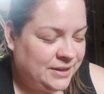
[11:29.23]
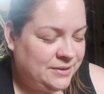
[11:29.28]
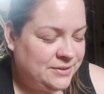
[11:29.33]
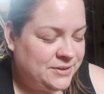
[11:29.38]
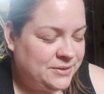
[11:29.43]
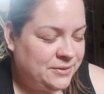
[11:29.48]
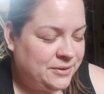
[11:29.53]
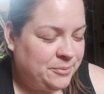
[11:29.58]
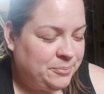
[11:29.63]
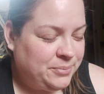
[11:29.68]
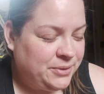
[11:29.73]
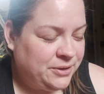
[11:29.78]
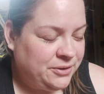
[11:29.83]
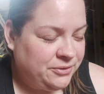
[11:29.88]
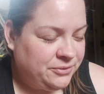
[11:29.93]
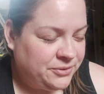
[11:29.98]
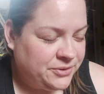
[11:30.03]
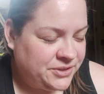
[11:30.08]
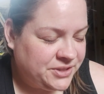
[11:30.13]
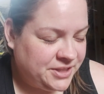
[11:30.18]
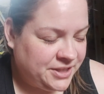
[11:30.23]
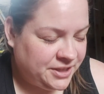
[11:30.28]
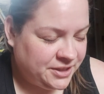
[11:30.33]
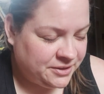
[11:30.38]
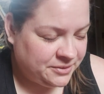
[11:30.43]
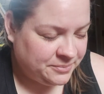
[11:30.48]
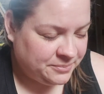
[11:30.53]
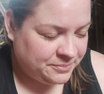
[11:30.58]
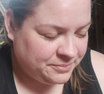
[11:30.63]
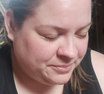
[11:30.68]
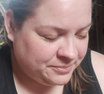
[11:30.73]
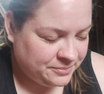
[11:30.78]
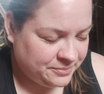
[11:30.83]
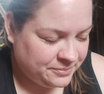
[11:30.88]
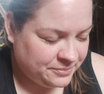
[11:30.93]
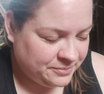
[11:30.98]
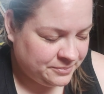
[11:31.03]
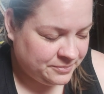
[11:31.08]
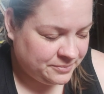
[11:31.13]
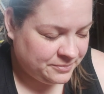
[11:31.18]
He's doing a beautiful scene.
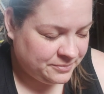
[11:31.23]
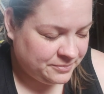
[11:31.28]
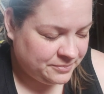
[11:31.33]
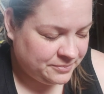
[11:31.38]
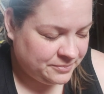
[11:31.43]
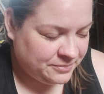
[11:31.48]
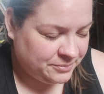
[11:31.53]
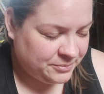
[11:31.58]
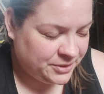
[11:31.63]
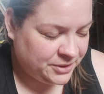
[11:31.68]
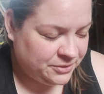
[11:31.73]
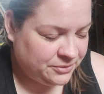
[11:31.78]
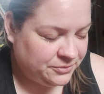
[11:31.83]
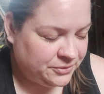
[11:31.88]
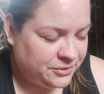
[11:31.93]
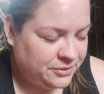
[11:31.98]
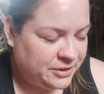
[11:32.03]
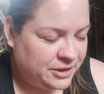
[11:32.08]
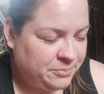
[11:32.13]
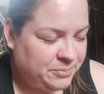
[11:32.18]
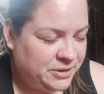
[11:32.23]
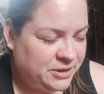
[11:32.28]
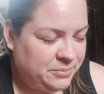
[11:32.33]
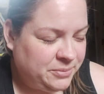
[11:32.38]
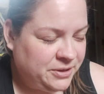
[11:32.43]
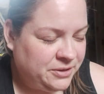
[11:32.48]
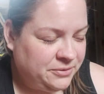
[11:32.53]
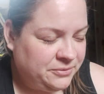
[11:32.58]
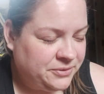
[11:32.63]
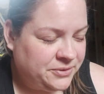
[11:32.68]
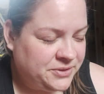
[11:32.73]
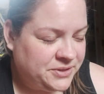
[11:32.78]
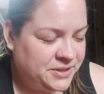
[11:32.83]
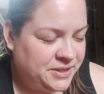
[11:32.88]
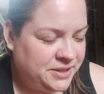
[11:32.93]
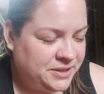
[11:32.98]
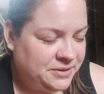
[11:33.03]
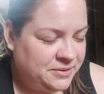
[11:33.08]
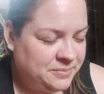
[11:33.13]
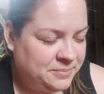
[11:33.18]
Beautiful clip and a beautiful
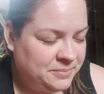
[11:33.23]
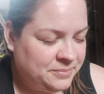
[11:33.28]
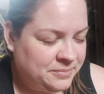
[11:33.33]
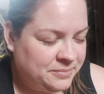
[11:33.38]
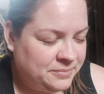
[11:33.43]
scene.